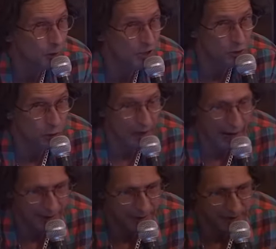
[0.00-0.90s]
which is
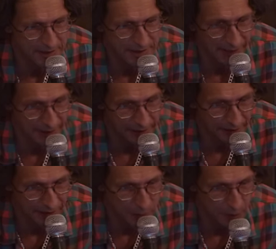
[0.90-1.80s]
regarded as
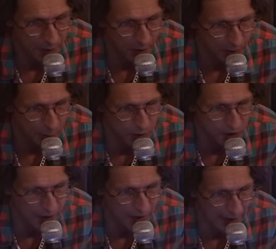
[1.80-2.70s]
technasmia, which
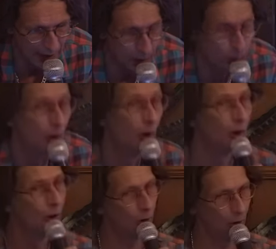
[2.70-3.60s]
is an arm
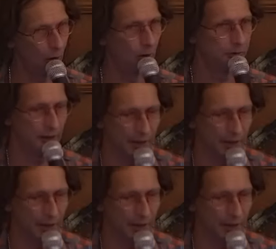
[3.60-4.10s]
of